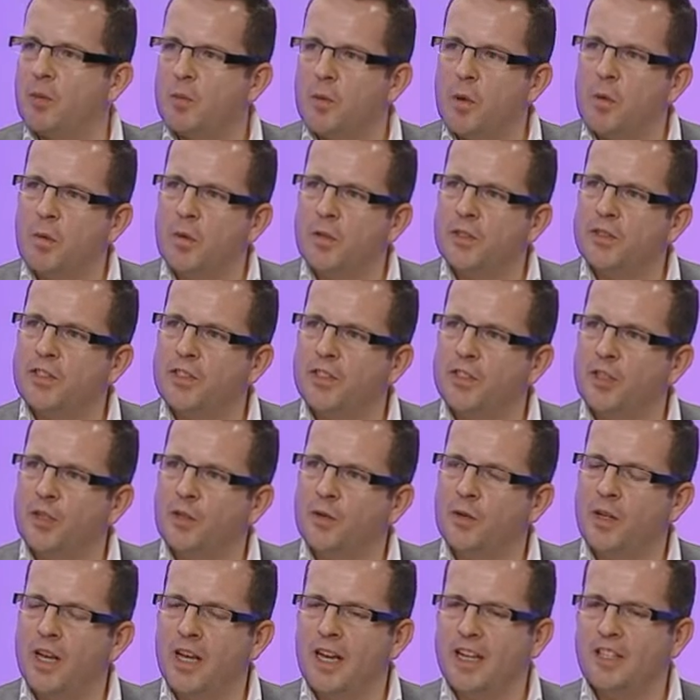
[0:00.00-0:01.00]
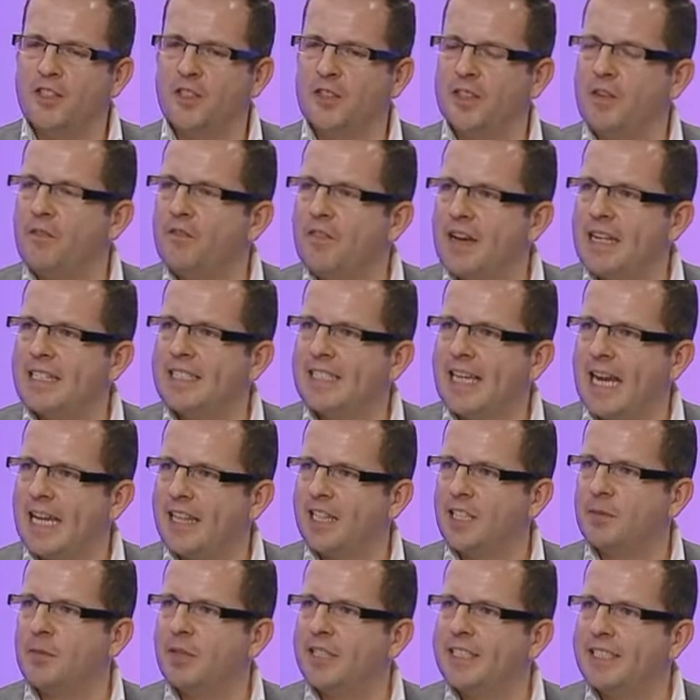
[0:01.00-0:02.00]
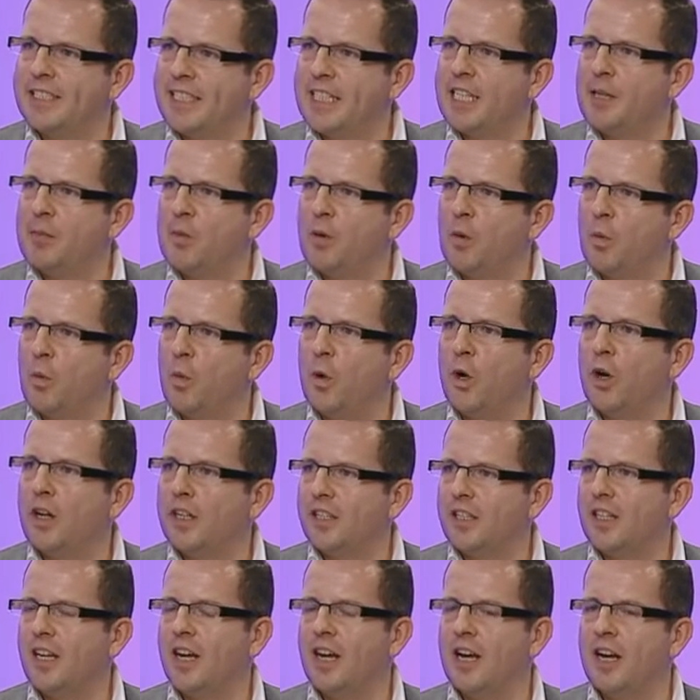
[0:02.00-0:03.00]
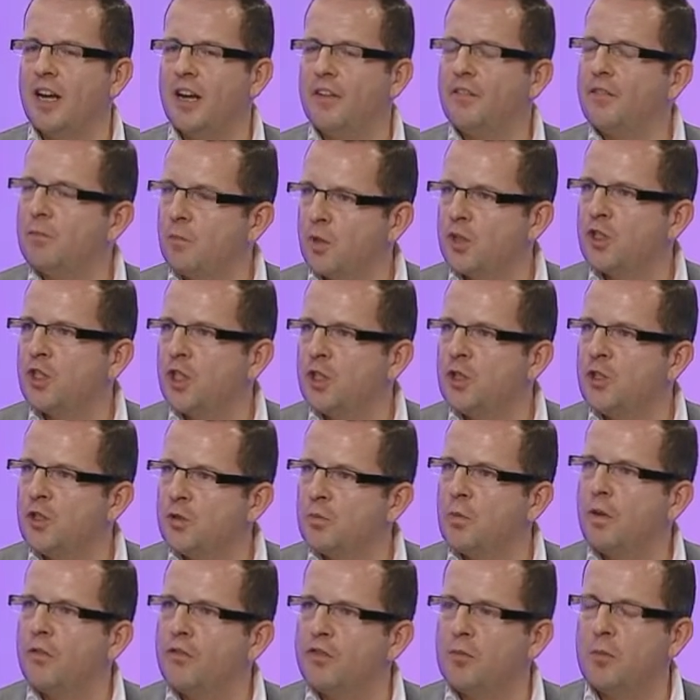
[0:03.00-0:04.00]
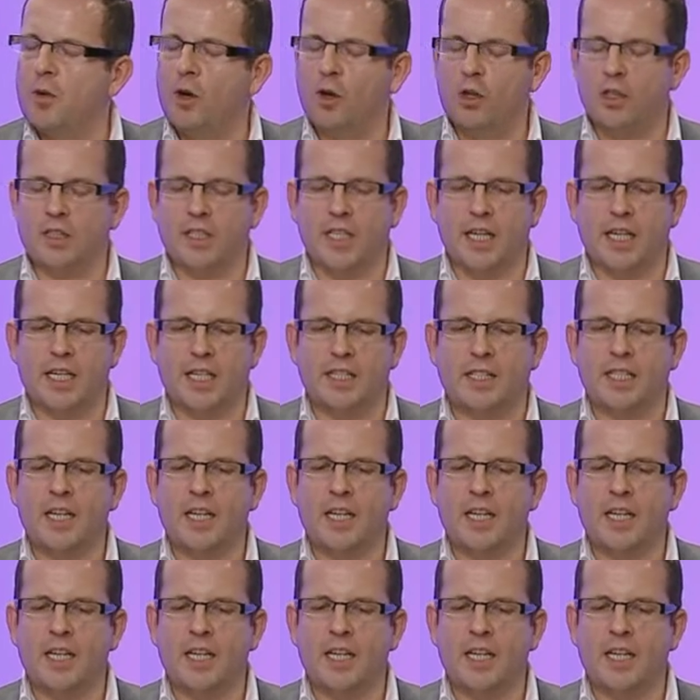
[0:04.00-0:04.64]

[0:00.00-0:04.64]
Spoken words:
but we wanted to just investigate a little bit deeper what children want from a holiday.